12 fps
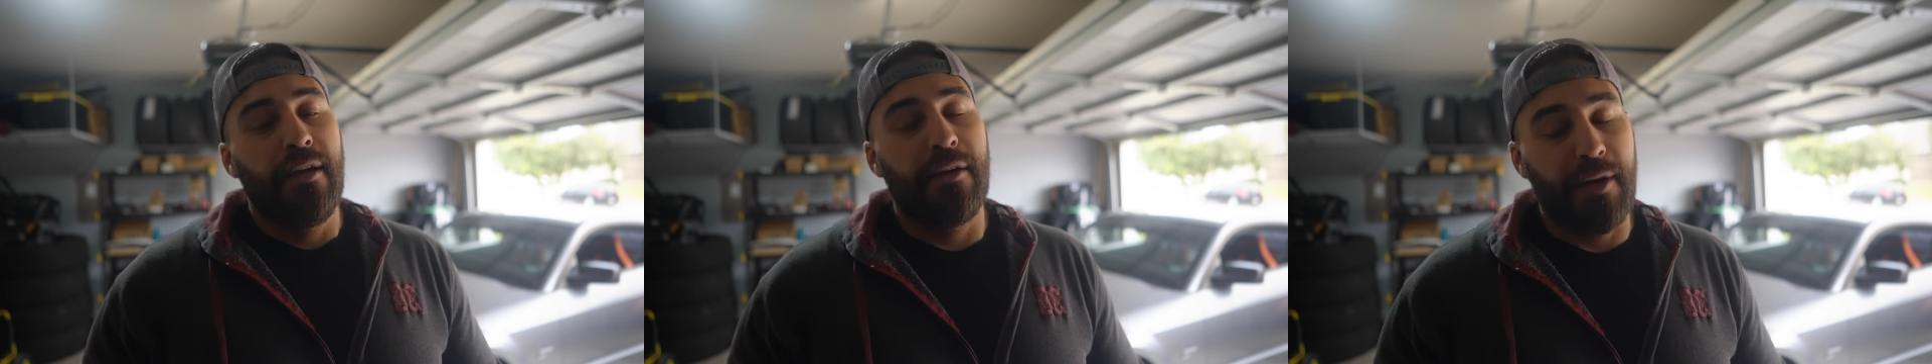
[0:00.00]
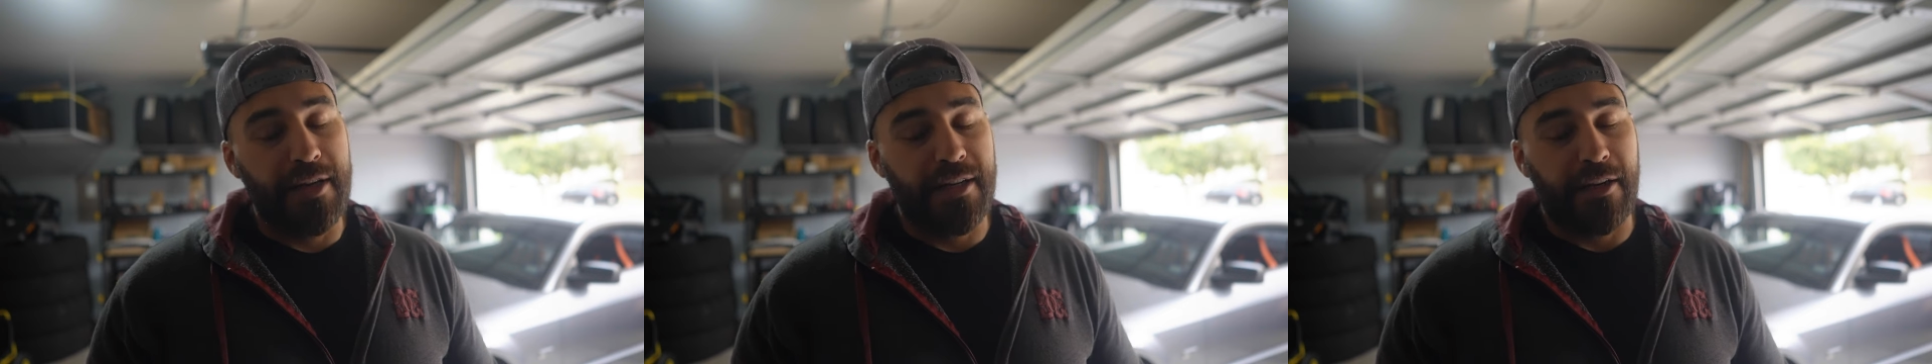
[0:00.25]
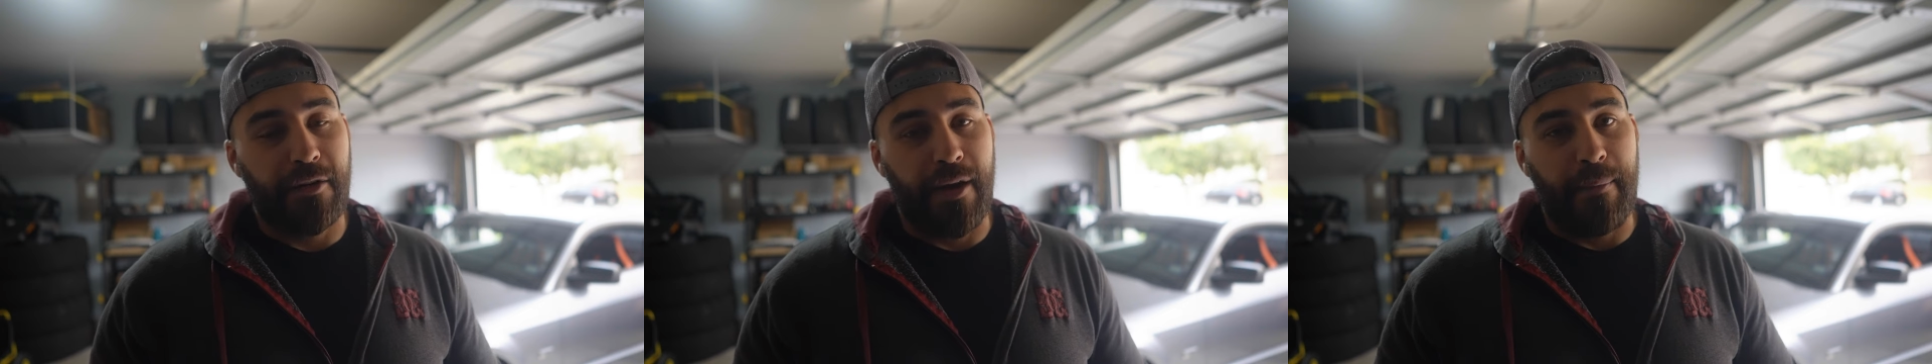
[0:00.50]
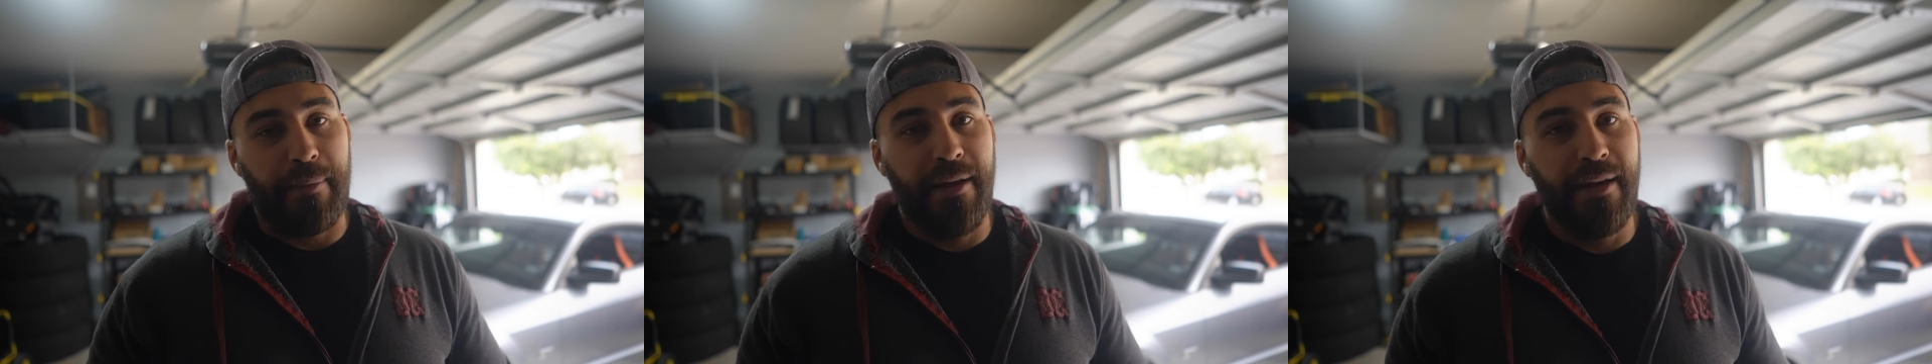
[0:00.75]
It rides like
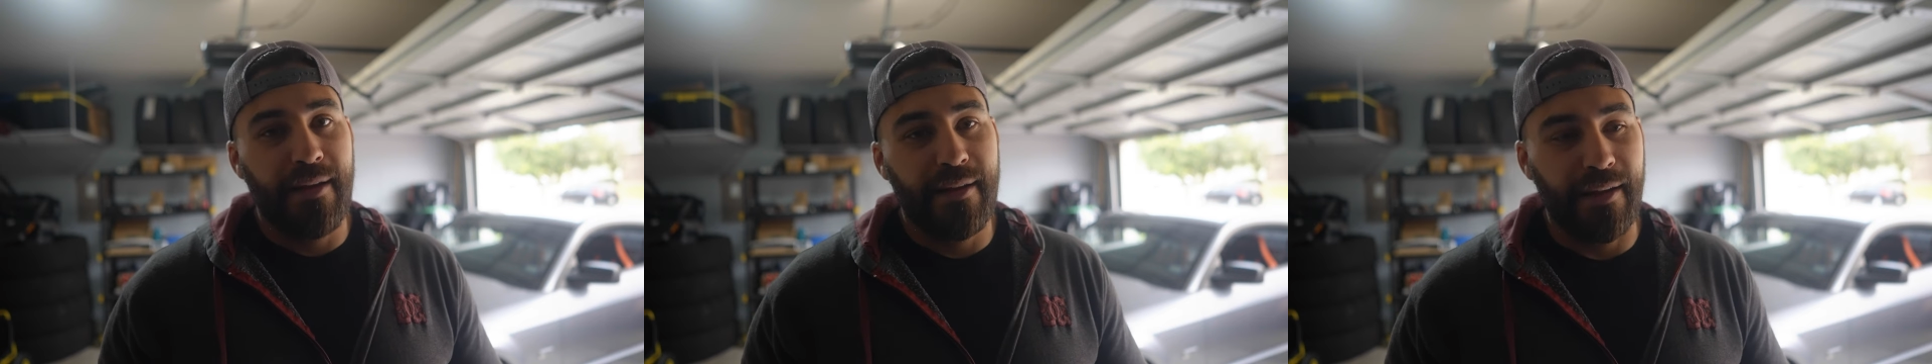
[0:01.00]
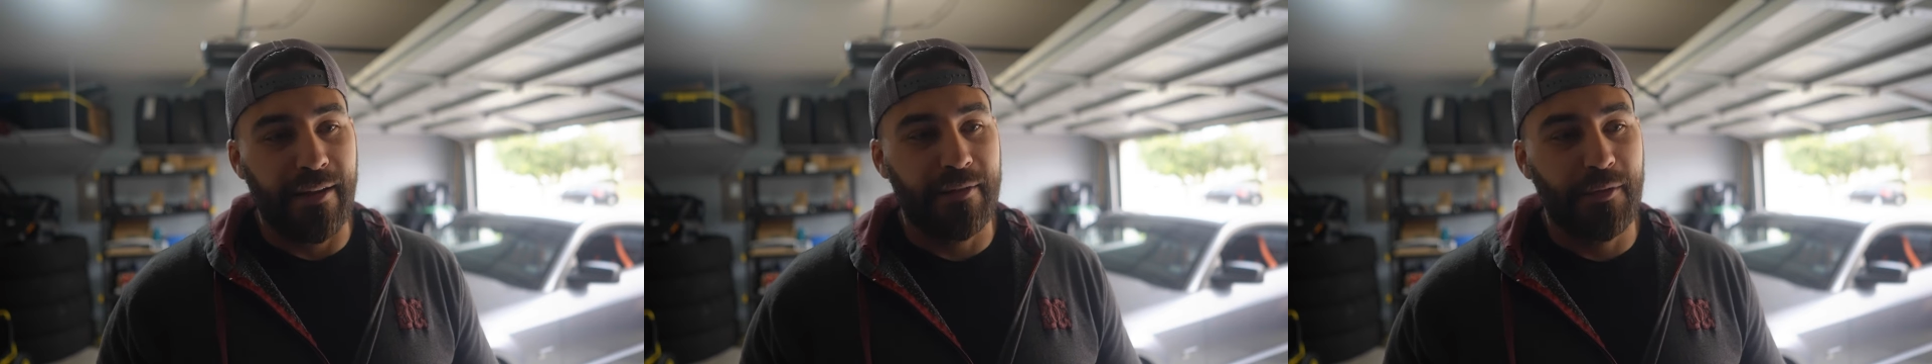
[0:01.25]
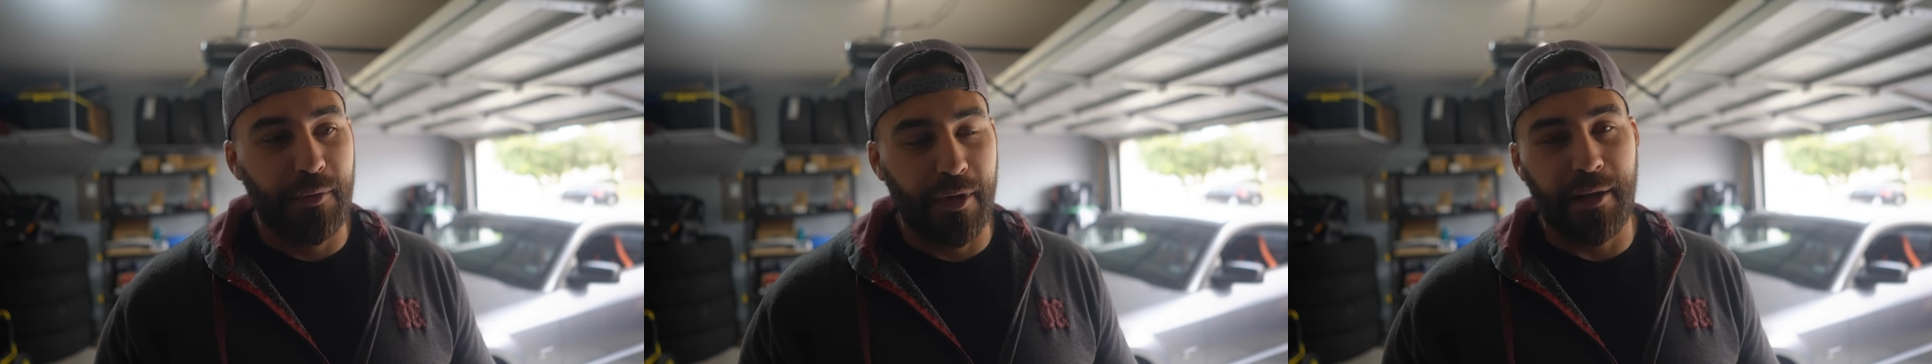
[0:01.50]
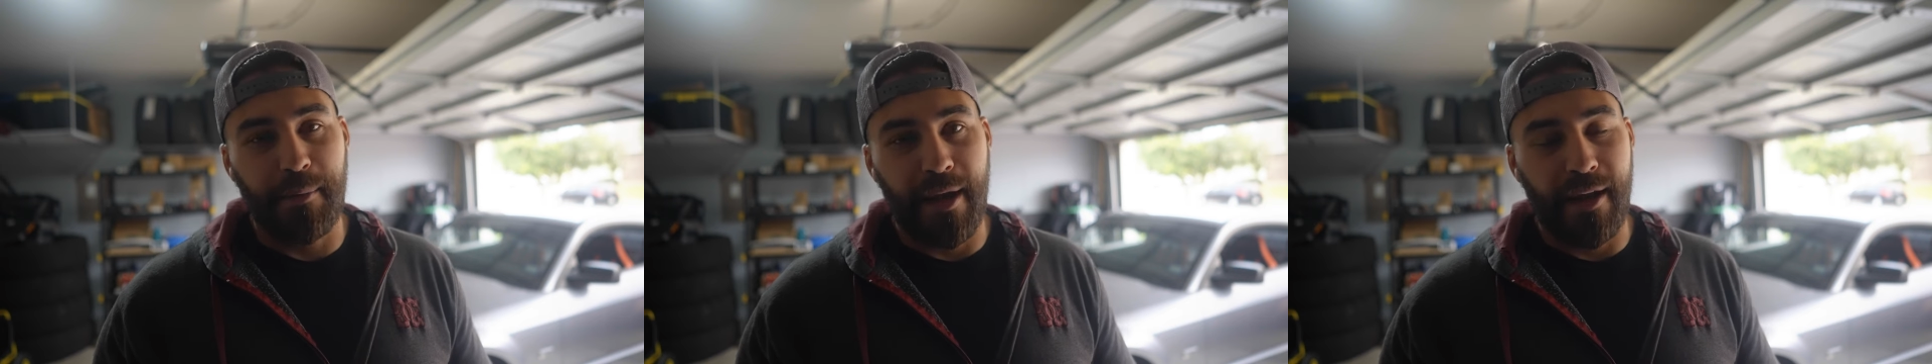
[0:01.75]
crap, like
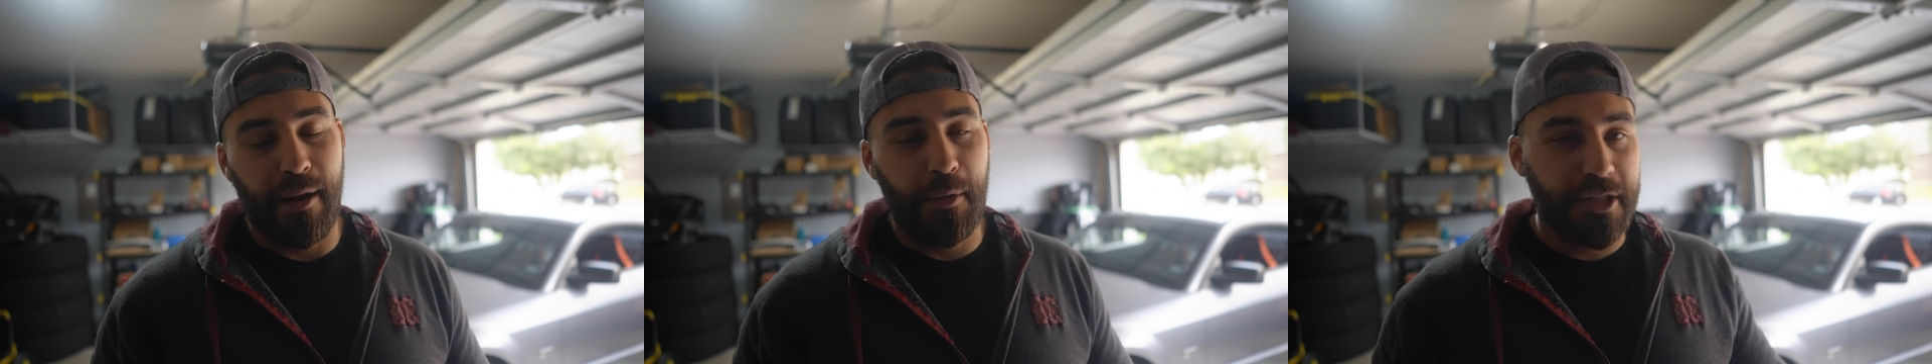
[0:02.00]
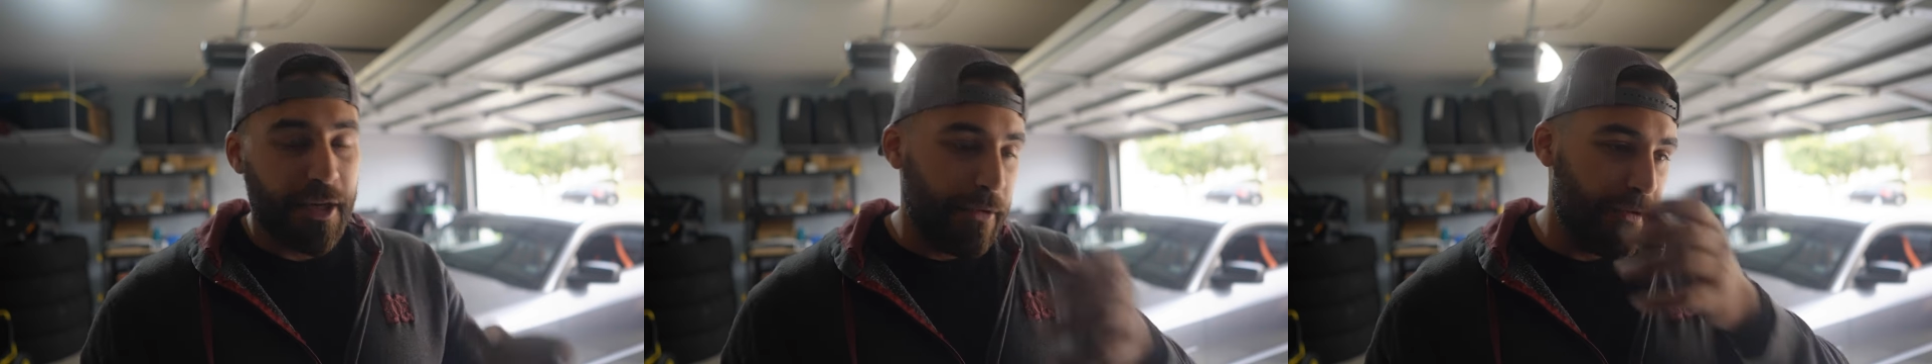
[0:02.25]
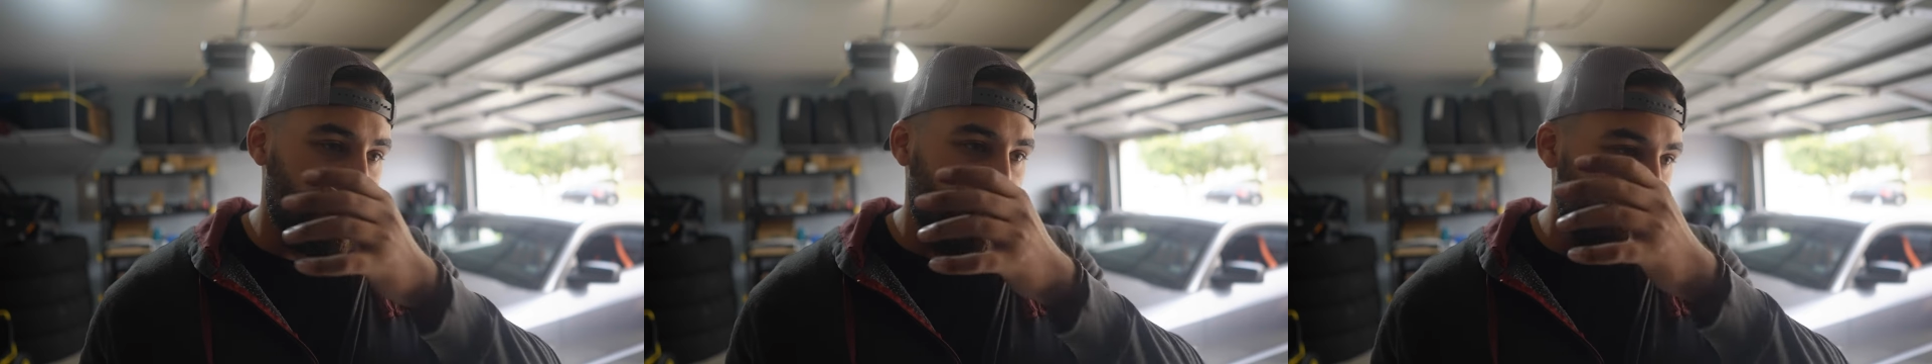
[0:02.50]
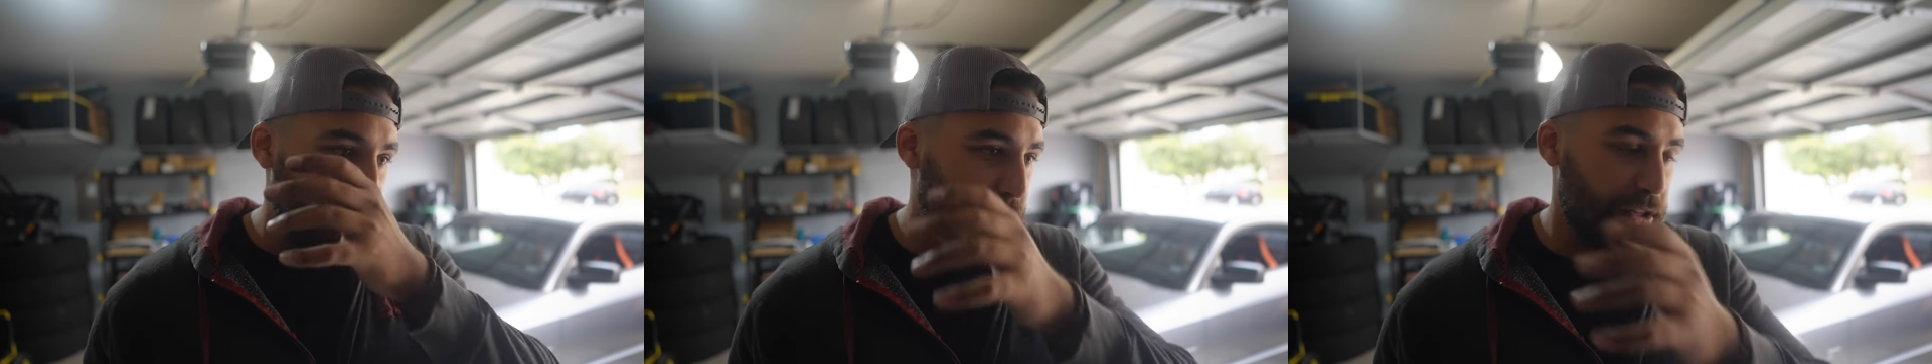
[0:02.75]
really bad. I wish I would have
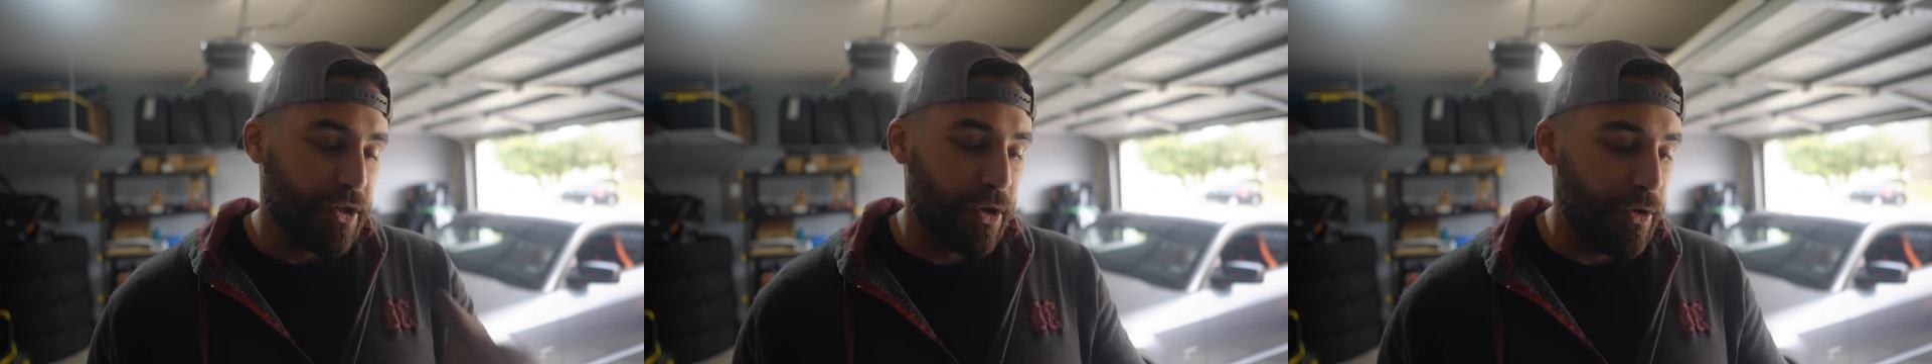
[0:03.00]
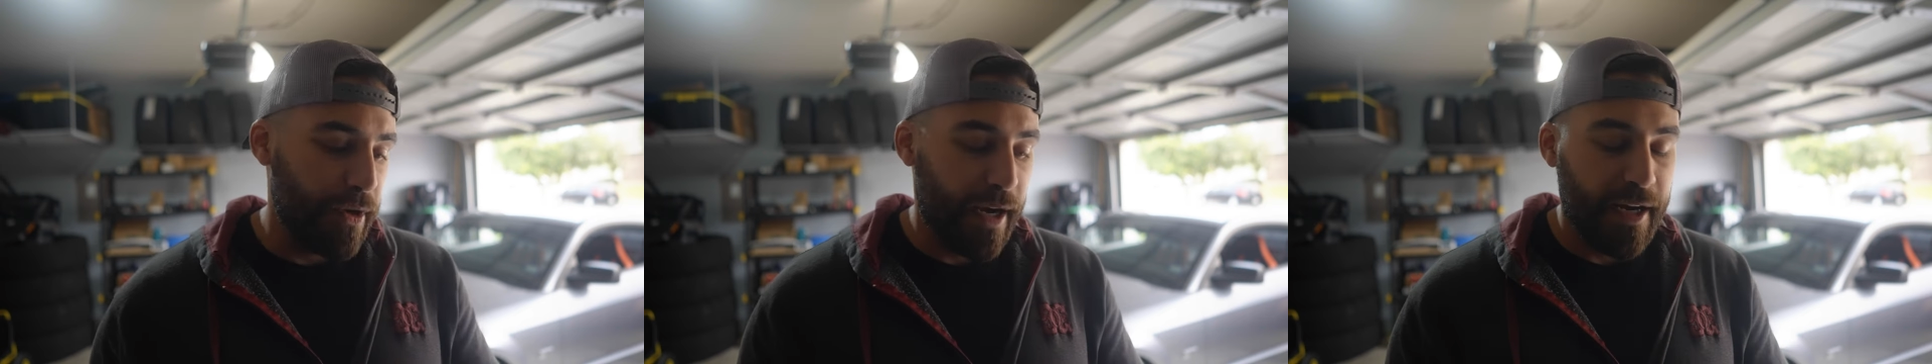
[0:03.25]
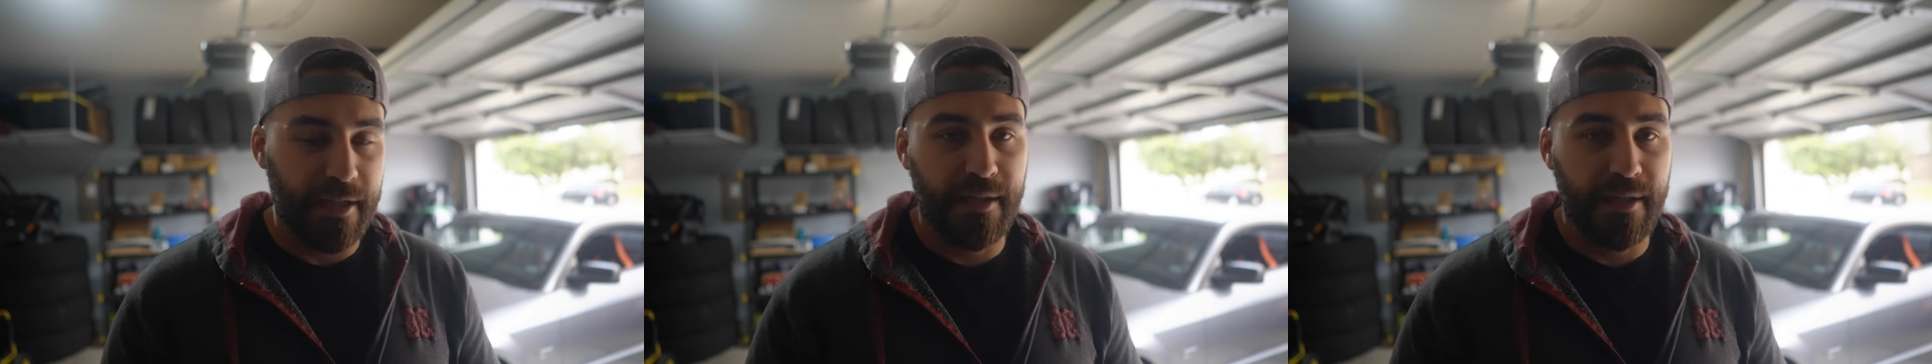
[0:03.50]
videoed it to show you guys.